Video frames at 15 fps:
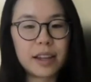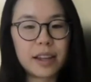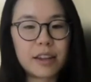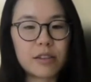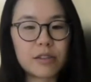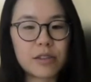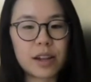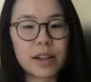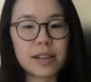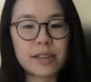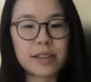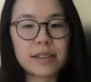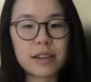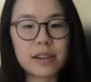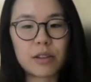and there's not
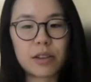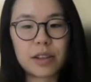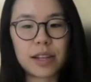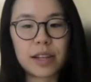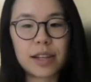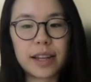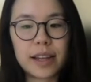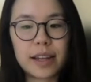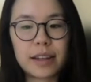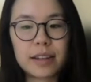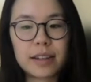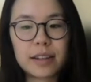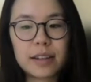necessarily like